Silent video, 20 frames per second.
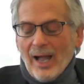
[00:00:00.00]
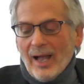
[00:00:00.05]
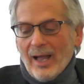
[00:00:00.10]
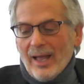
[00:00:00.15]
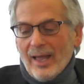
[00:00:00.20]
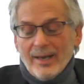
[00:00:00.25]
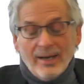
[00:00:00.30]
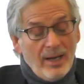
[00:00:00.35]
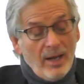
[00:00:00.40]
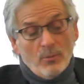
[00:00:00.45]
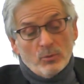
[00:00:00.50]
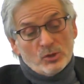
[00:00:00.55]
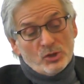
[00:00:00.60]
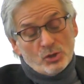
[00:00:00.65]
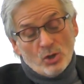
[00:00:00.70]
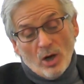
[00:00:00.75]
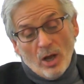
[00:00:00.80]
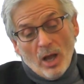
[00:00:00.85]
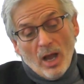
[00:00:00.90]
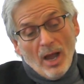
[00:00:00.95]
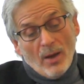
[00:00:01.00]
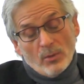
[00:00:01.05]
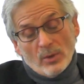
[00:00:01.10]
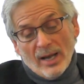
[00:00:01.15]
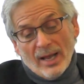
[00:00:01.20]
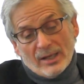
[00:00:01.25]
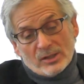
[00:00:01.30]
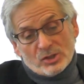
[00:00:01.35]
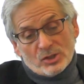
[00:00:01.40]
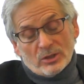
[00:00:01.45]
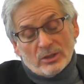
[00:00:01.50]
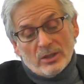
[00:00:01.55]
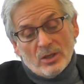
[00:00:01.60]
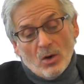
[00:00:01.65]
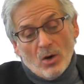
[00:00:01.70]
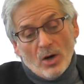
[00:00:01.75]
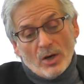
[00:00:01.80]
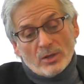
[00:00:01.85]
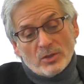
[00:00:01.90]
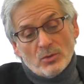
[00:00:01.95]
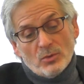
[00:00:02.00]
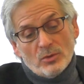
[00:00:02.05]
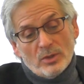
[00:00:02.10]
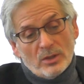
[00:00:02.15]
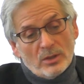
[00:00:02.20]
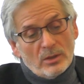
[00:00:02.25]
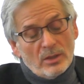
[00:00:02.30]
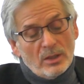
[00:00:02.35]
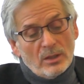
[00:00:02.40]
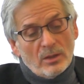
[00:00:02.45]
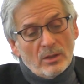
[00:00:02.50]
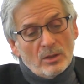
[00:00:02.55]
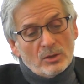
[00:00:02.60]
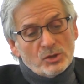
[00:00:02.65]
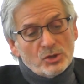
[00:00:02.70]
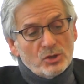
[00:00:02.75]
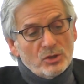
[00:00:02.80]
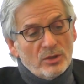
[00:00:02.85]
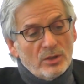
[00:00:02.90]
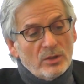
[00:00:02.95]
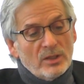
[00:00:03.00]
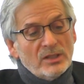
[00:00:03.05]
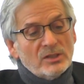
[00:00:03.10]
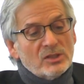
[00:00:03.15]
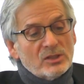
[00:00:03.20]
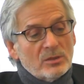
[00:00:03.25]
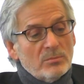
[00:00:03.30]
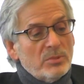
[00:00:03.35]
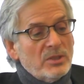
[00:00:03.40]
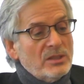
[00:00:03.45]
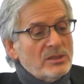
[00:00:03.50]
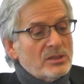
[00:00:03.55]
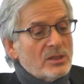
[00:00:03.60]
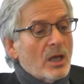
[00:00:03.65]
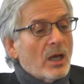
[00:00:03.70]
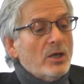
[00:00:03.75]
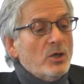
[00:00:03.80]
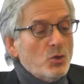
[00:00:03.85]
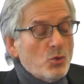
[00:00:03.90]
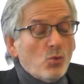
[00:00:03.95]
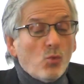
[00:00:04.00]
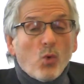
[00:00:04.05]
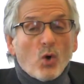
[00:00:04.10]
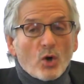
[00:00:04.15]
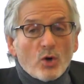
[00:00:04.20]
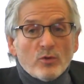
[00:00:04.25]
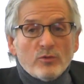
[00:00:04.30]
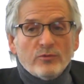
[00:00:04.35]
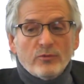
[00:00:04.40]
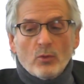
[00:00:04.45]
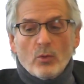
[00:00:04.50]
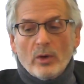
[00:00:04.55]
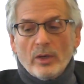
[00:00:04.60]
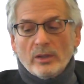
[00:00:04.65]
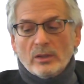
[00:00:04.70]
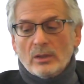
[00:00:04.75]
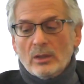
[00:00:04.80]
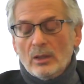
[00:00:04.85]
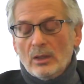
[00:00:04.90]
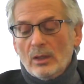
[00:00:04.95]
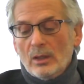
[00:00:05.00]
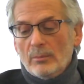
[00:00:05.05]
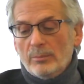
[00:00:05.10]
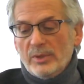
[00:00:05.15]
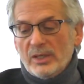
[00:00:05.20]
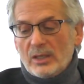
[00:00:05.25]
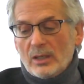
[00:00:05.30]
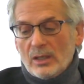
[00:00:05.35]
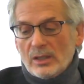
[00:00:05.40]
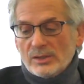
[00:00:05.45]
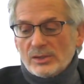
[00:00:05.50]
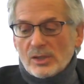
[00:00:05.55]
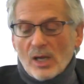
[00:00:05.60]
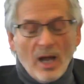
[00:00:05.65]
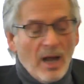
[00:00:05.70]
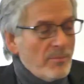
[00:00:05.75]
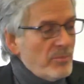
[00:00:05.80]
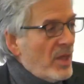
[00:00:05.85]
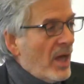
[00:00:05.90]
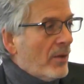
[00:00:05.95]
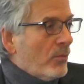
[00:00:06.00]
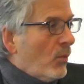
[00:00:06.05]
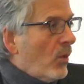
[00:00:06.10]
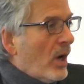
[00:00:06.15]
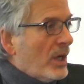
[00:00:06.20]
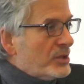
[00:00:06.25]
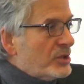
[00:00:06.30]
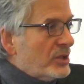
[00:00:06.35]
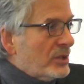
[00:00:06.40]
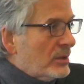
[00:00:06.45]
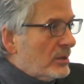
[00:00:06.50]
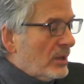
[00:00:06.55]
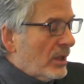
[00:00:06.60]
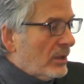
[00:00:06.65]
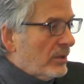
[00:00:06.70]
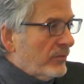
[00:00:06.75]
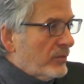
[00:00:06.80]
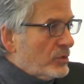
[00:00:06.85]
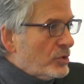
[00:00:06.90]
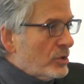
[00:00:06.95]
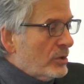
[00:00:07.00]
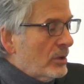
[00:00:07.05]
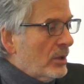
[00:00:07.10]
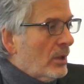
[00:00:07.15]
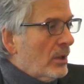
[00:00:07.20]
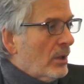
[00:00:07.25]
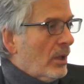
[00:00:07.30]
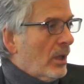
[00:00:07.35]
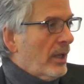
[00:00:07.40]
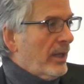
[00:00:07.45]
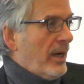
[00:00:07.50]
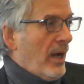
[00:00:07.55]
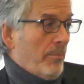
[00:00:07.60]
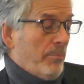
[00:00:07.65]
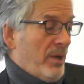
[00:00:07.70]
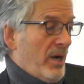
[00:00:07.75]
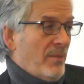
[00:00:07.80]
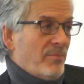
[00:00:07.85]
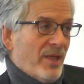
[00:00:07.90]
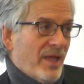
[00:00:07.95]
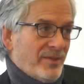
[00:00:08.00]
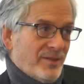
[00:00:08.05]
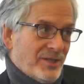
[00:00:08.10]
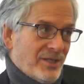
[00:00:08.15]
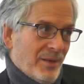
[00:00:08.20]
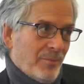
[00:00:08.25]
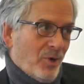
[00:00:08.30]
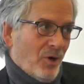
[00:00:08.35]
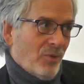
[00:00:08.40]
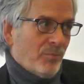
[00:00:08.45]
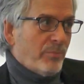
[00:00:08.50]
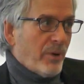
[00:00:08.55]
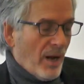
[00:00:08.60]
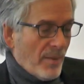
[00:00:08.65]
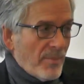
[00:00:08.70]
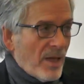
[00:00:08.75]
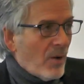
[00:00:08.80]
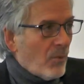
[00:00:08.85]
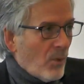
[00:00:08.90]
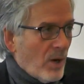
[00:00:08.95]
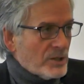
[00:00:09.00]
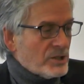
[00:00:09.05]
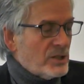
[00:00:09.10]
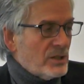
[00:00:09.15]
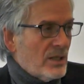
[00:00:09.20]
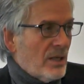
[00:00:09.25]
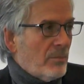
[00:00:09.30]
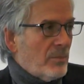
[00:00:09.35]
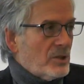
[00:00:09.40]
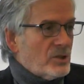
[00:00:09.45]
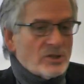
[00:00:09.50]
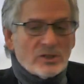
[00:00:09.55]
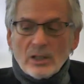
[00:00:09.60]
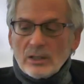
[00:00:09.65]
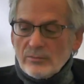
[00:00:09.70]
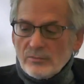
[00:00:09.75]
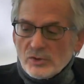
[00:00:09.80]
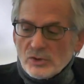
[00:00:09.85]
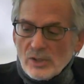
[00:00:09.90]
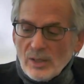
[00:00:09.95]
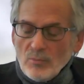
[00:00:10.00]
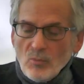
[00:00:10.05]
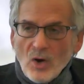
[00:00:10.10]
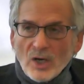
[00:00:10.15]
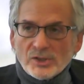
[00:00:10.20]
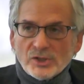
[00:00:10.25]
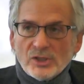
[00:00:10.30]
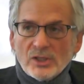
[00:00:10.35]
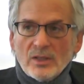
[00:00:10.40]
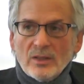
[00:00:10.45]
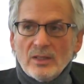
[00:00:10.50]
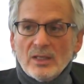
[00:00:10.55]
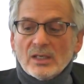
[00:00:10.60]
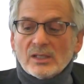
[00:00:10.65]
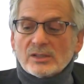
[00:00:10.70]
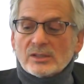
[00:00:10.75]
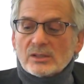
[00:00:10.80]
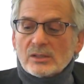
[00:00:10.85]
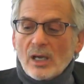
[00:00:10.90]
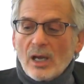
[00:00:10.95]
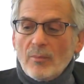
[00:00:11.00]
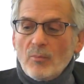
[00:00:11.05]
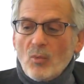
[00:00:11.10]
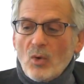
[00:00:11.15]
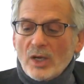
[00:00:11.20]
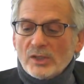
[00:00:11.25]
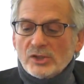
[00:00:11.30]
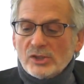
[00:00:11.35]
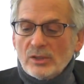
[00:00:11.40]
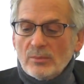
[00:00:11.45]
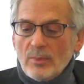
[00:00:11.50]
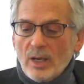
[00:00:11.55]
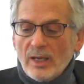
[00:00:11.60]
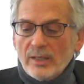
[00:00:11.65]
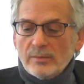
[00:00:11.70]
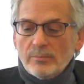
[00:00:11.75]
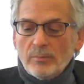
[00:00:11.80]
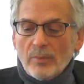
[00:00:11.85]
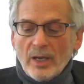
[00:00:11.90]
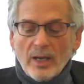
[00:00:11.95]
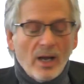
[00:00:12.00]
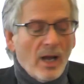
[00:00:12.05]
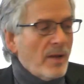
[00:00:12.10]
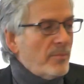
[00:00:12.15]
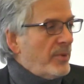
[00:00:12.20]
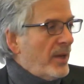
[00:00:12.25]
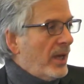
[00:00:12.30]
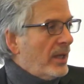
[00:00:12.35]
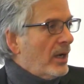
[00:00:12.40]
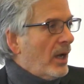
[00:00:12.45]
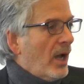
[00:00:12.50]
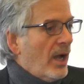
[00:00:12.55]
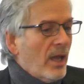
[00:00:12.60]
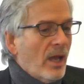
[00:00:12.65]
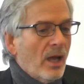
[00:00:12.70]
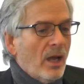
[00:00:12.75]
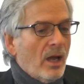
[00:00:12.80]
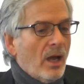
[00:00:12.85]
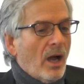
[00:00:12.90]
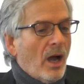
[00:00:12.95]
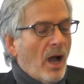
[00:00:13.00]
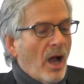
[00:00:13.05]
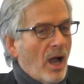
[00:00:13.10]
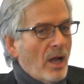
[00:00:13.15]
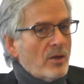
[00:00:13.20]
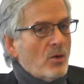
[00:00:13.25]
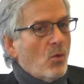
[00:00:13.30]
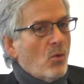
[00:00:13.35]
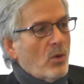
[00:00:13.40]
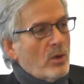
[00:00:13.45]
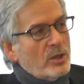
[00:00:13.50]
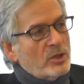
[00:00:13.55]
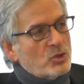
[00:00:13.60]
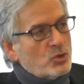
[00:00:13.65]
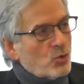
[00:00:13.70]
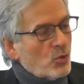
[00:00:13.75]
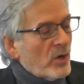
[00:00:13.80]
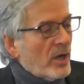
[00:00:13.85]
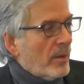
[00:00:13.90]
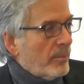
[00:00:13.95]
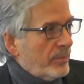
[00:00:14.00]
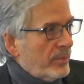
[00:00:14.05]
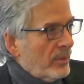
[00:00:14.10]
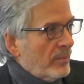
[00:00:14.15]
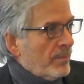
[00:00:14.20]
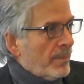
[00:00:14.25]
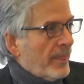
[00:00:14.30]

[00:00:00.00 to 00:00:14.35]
I would actually argue that there needs to be a new word for it, because I'm not watching television, but I'm not in the demo. But I'm not watching that much television. I'm watching this. I'm watching my iPad. I go on a trip.